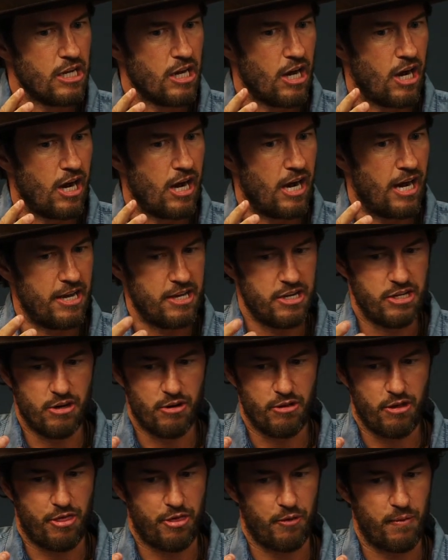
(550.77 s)
you know,
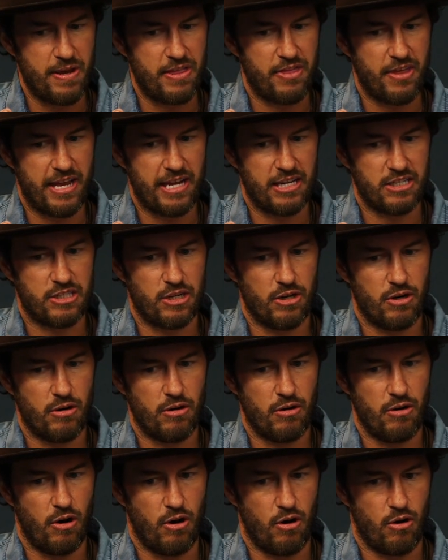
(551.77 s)
the three things that
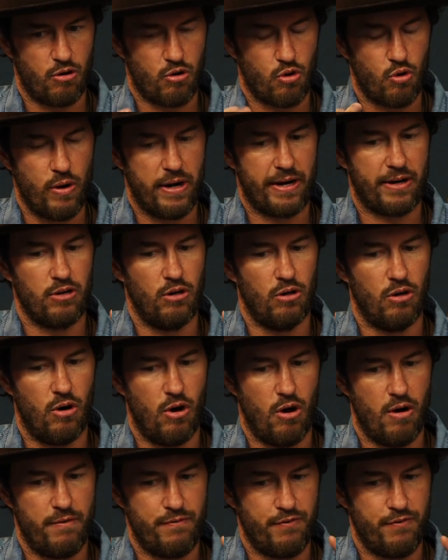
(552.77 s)
are critical are,